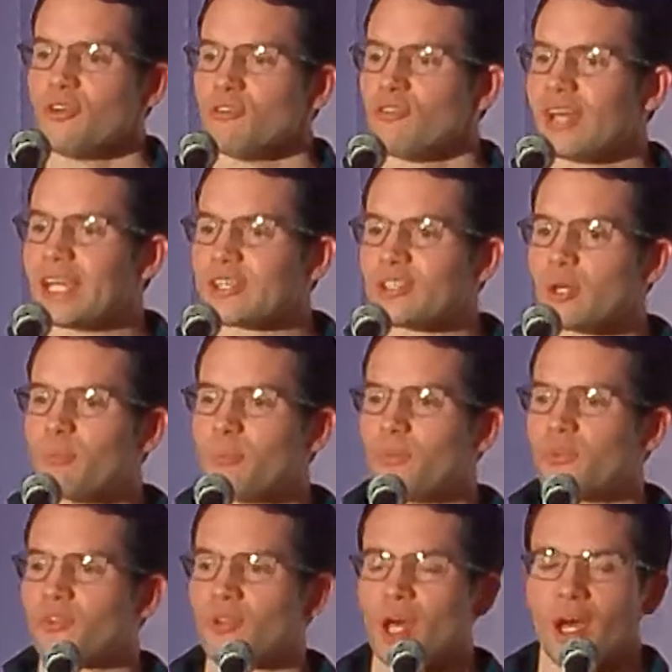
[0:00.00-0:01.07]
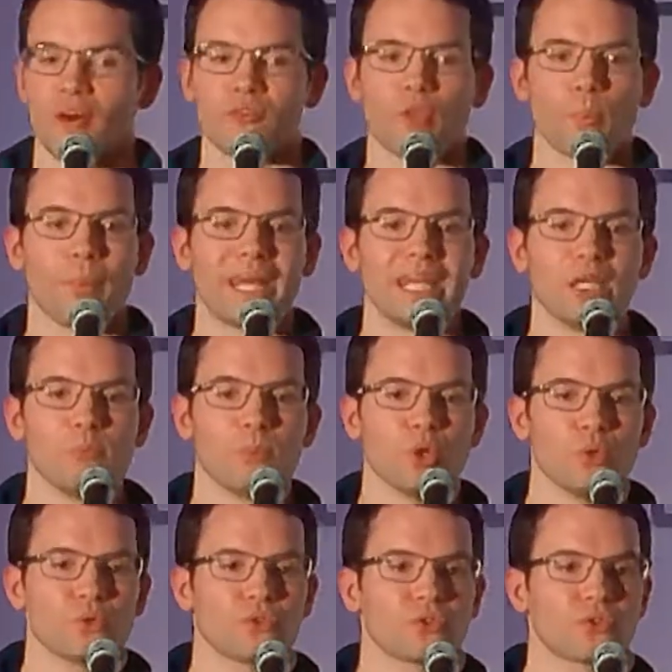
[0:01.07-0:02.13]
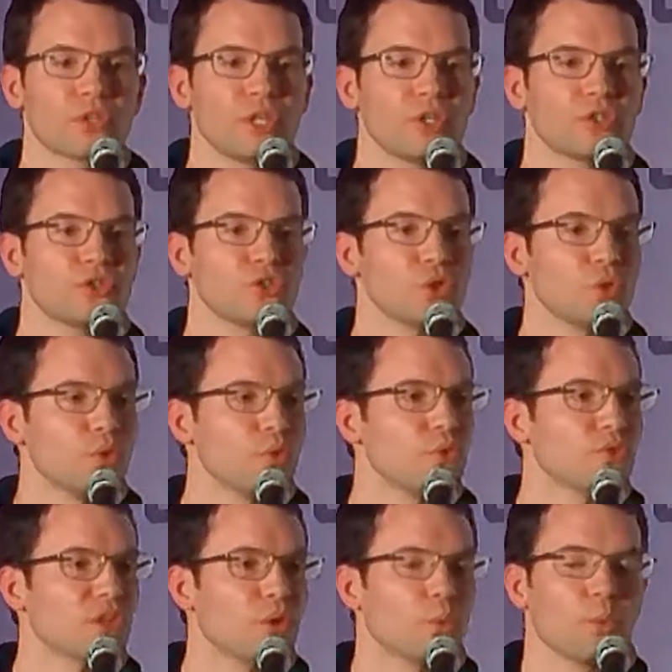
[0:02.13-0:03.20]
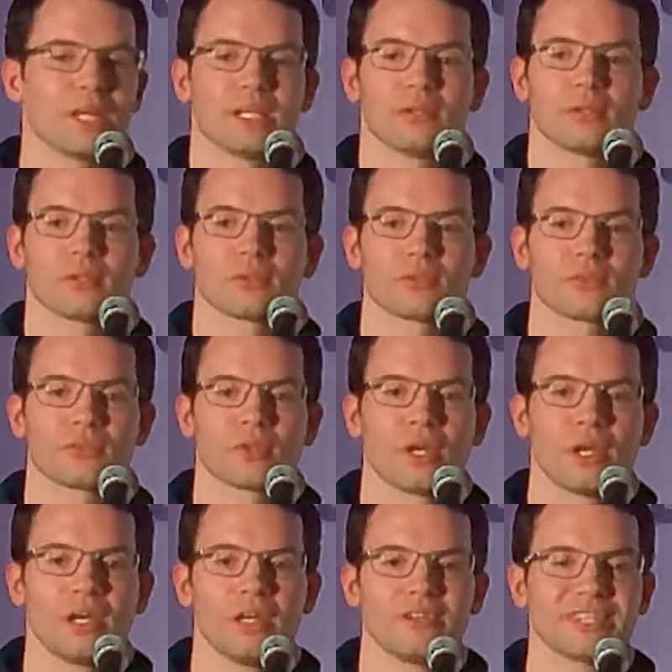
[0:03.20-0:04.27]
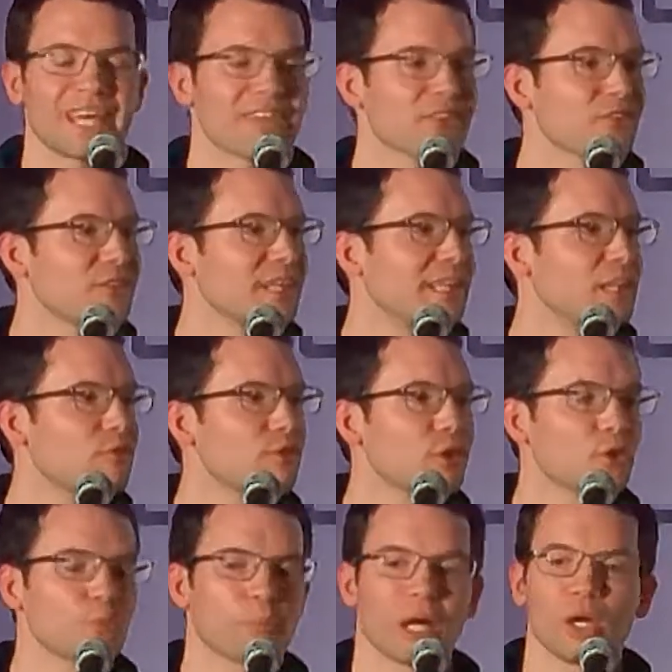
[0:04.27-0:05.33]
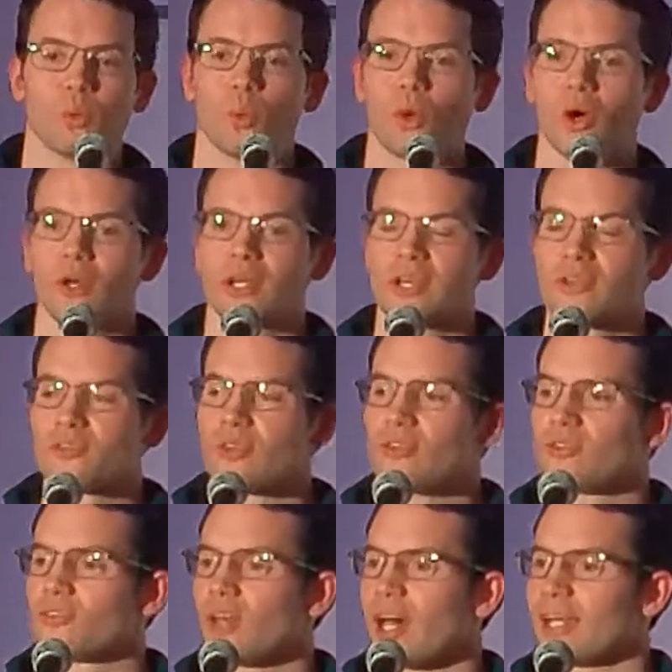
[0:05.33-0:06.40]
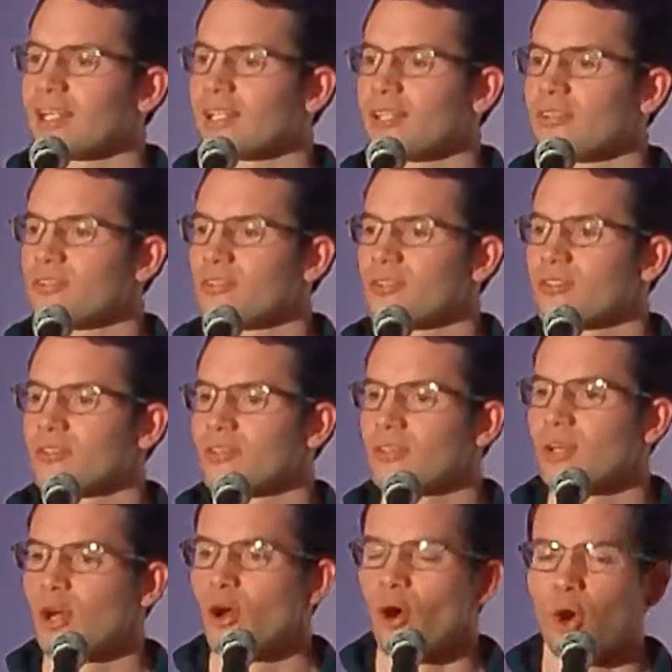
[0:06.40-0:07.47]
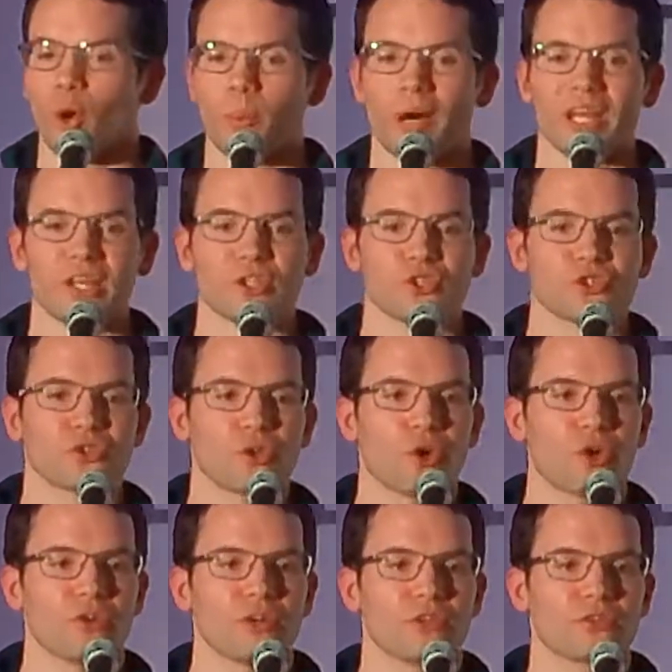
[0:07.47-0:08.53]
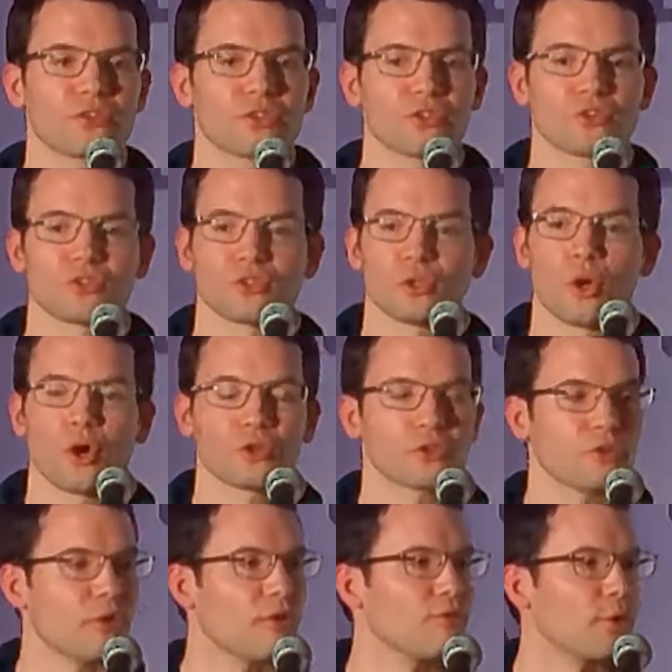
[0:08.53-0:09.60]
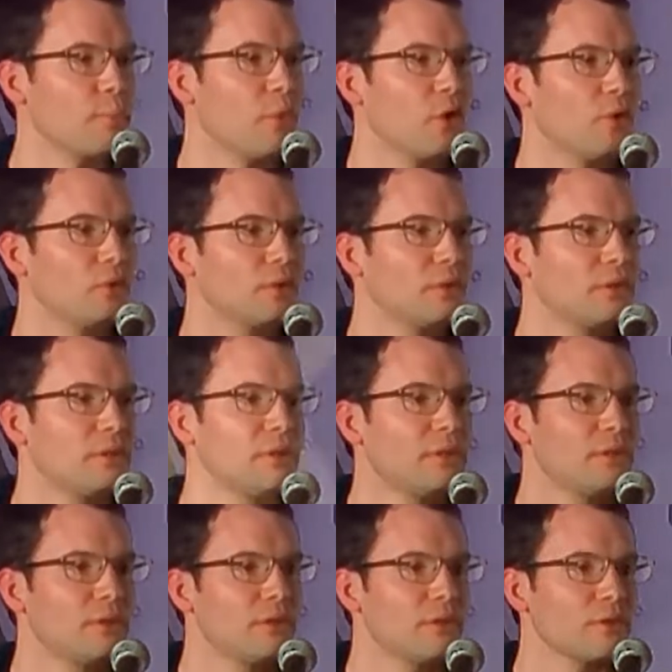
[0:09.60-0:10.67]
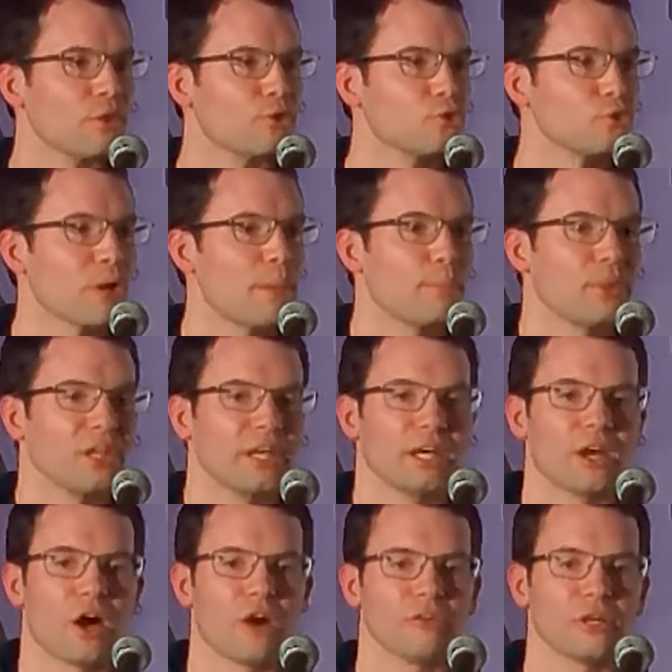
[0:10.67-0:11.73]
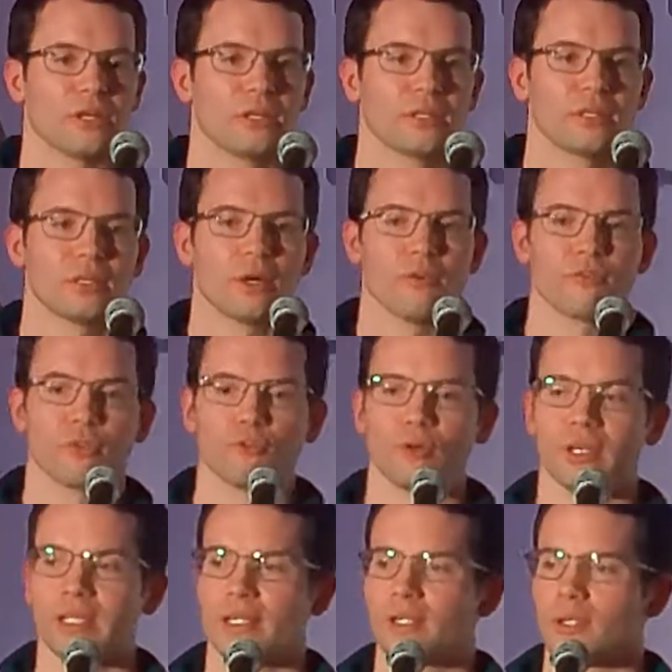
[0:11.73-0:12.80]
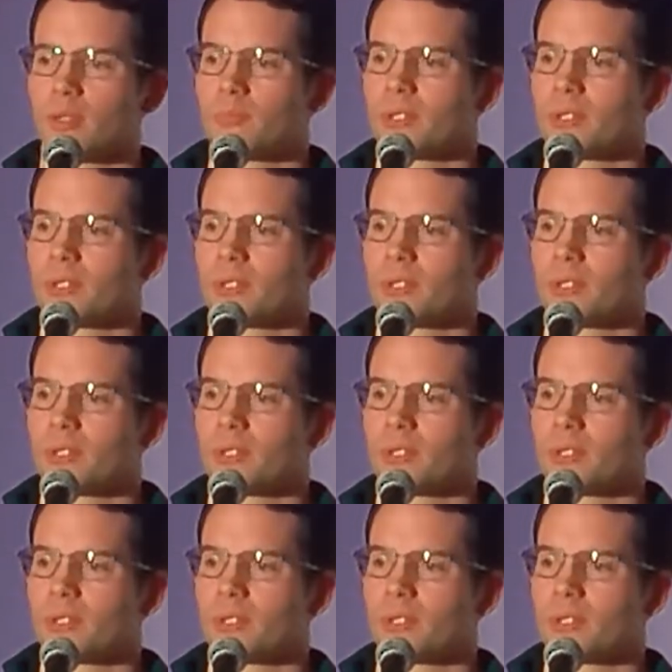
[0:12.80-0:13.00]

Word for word: victims of the many boots, shoes and wheels, death delivered by walkers and cyclists, or by the surest slaughter of them all, the trampling horror of the running club.